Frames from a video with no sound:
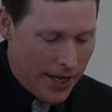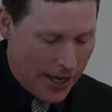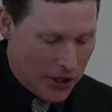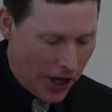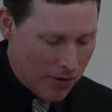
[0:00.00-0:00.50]

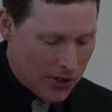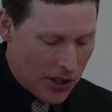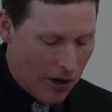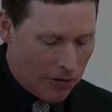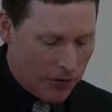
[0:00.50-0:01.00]
In terms
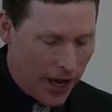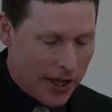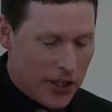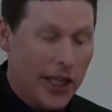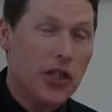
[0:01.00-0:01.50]

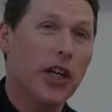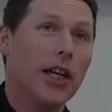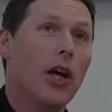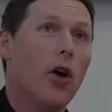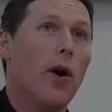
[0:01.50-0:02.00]
of
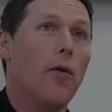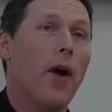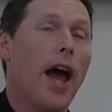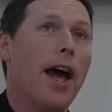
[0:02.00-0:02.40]
teaching, well,